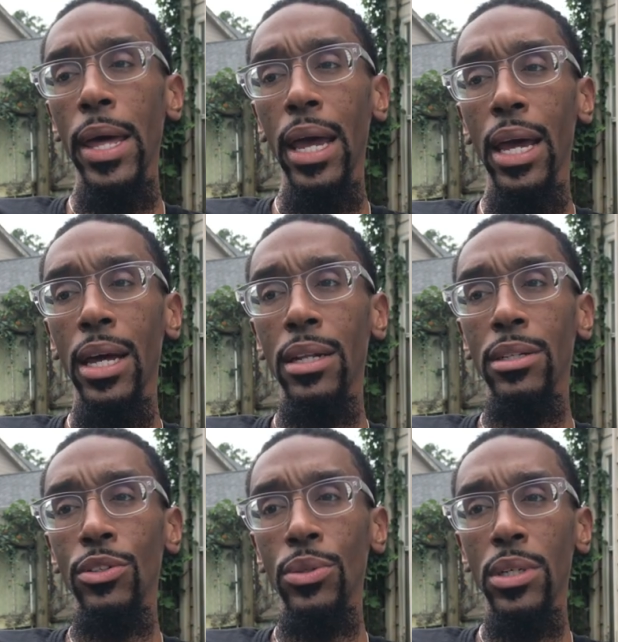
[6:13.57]
And
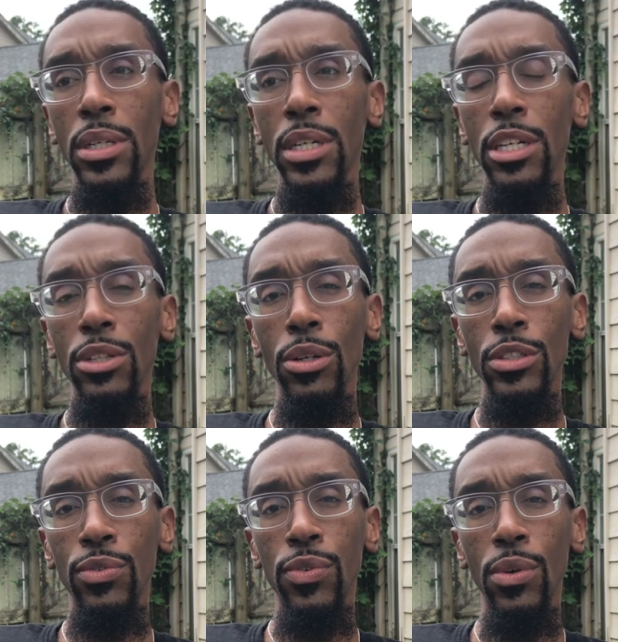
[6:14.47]
you can get
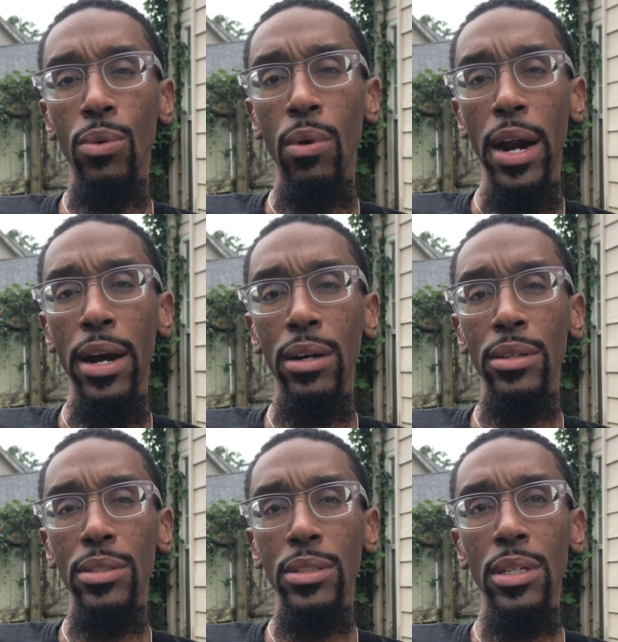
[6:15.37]
those for
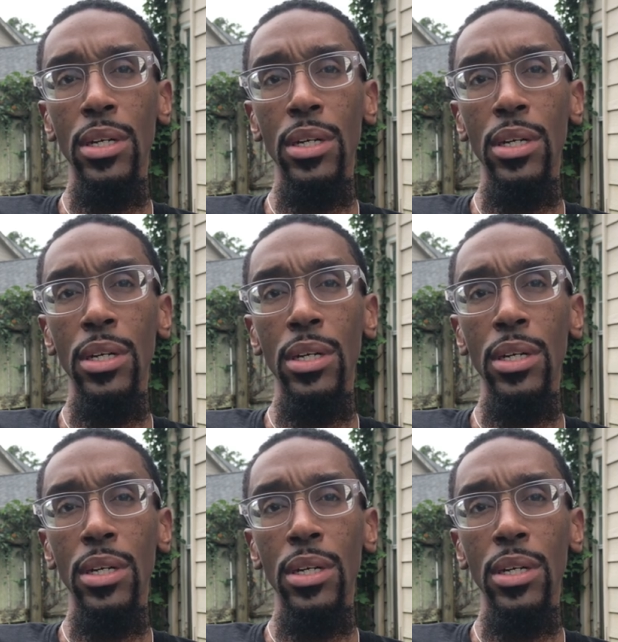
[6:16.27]
around,